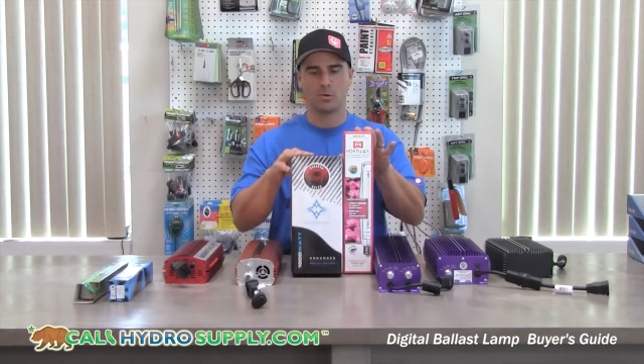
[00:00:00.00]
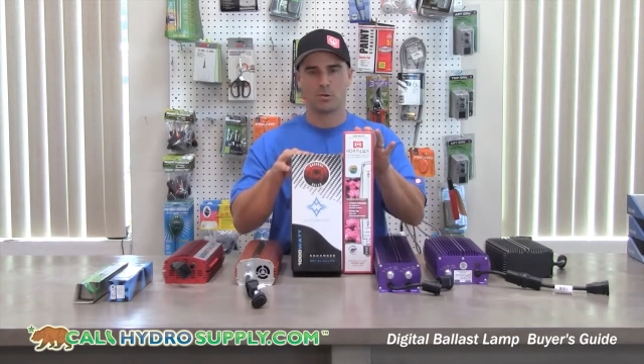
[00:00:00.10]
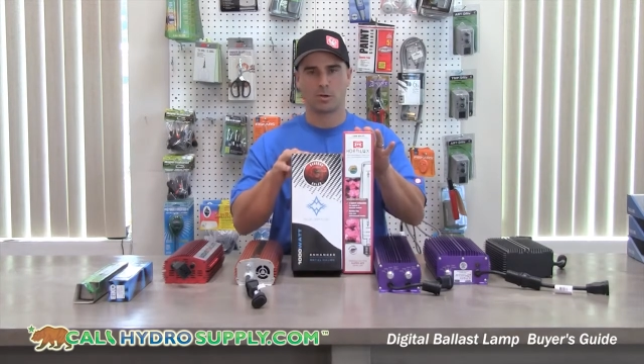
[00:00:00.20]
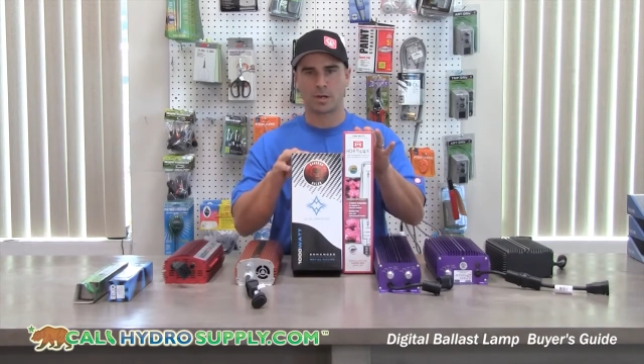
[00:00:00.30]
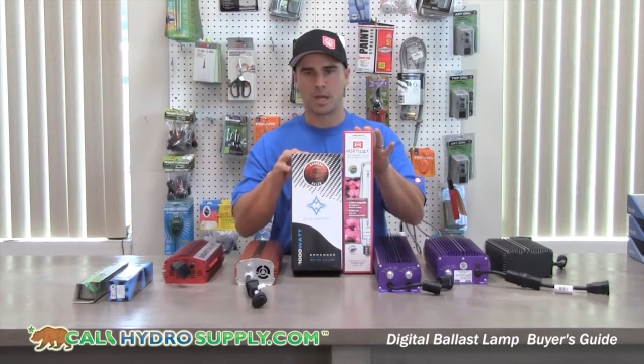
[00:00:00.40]

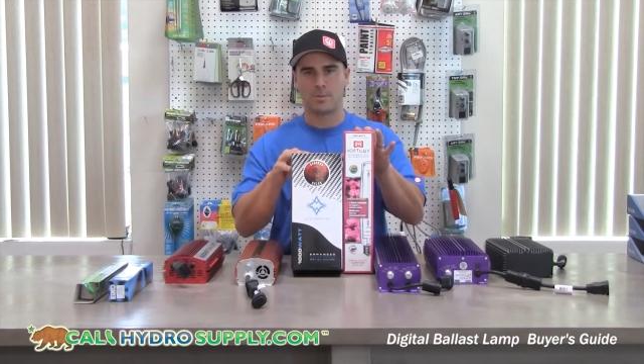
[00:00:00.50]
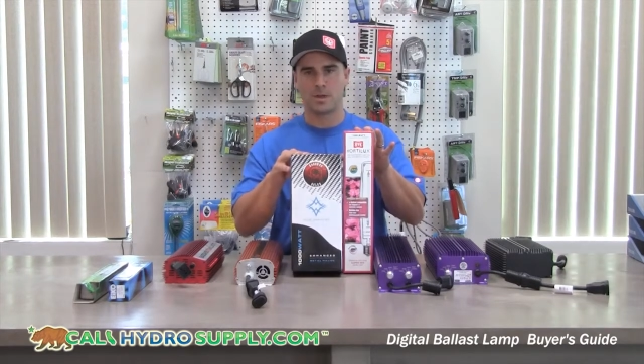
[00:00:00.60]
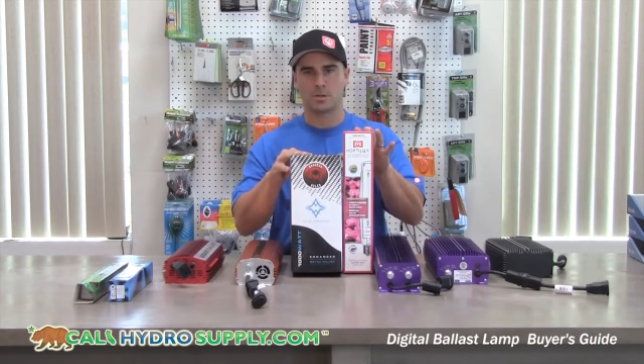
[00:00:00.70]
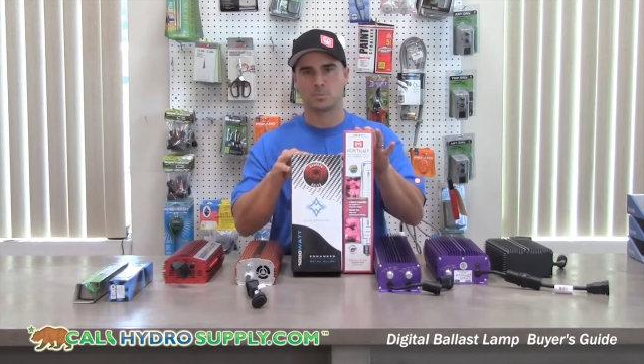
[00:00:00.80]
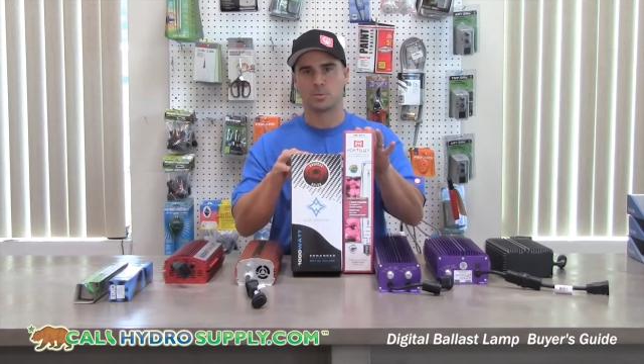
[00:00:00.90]
or an
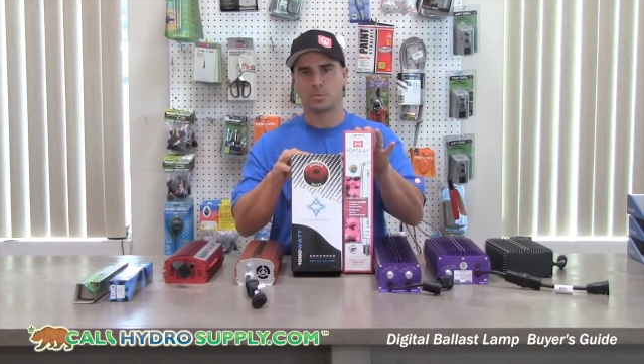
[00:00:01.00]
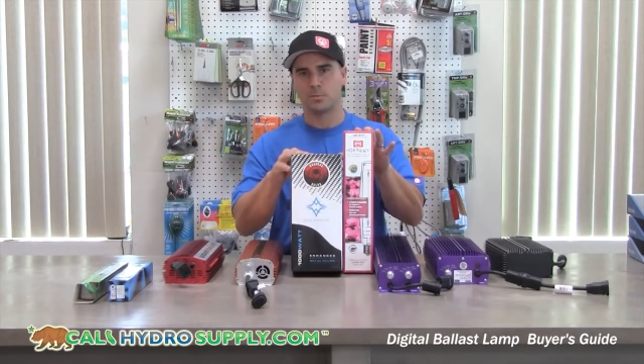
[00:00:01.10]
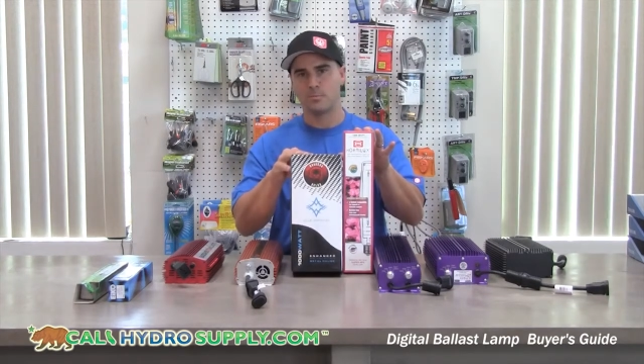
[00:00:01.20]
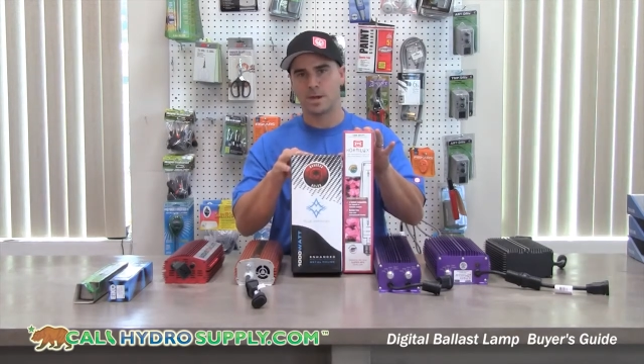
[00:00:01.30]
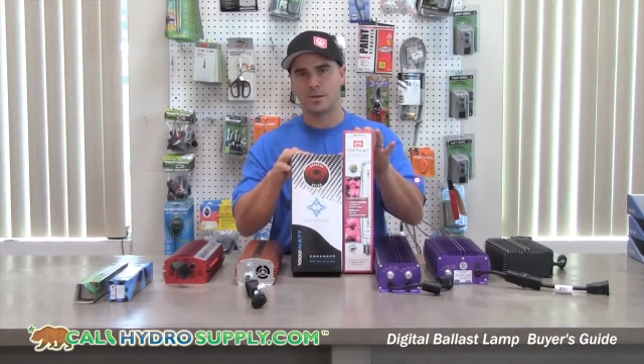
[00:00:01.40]
MH
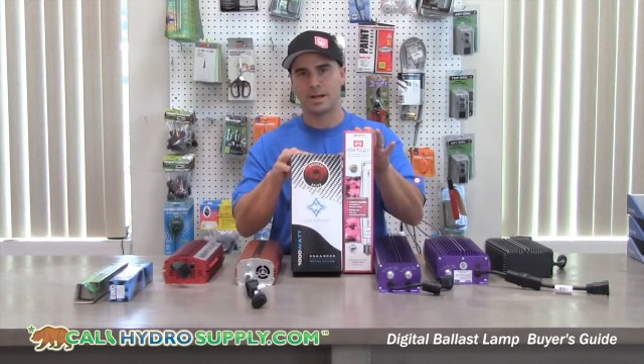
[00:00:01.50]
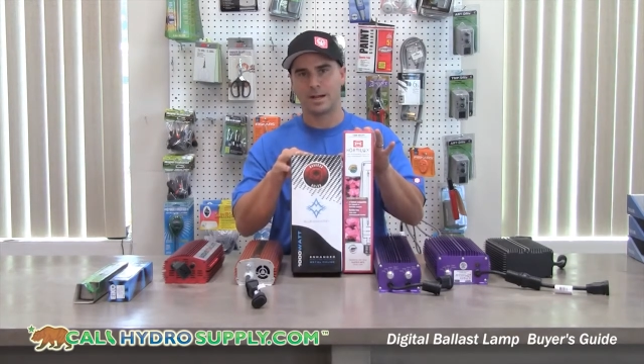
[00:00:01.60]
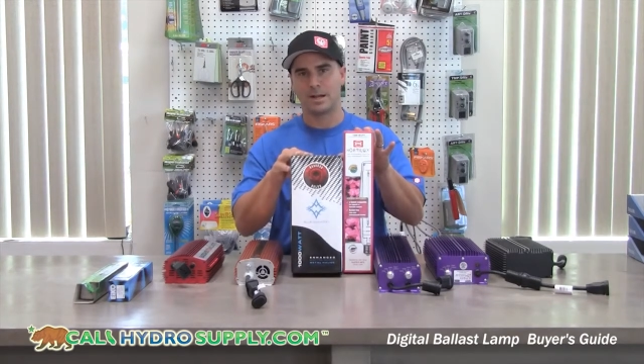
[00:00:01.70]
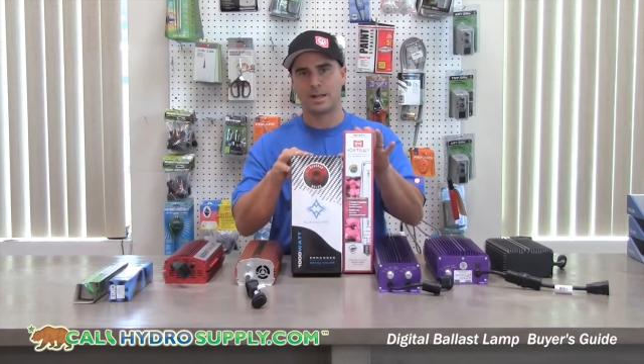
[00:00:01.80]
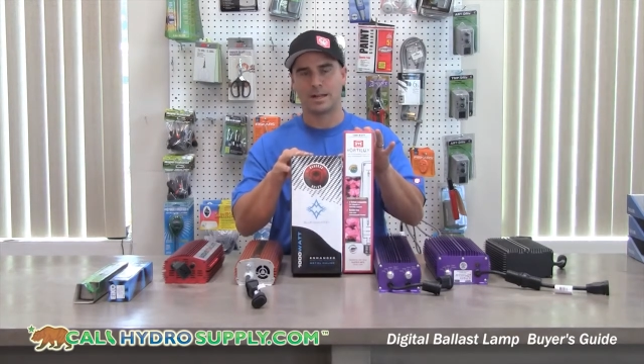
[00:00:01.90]
bulb, metal
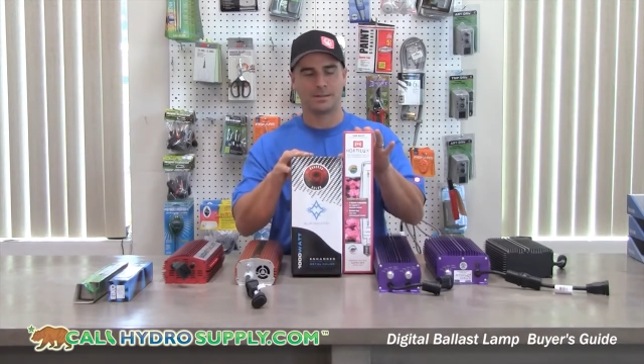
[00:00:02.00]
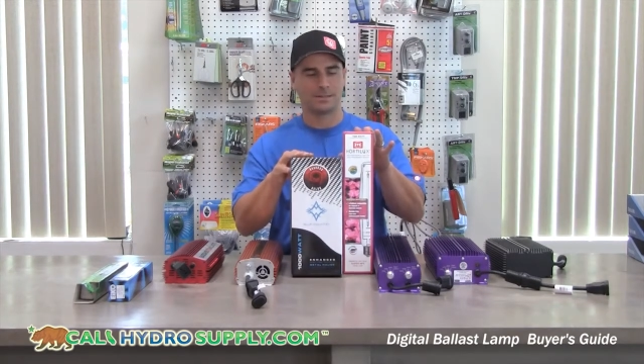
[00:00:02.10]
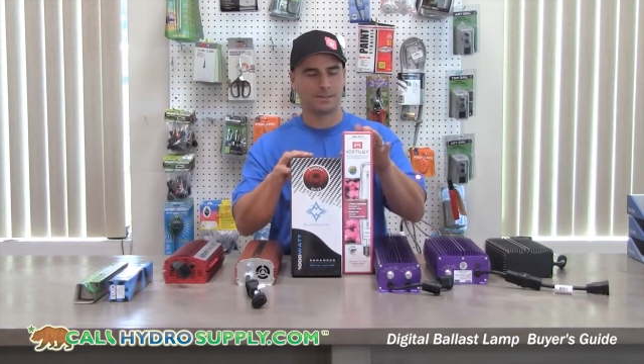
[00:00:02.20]
halide.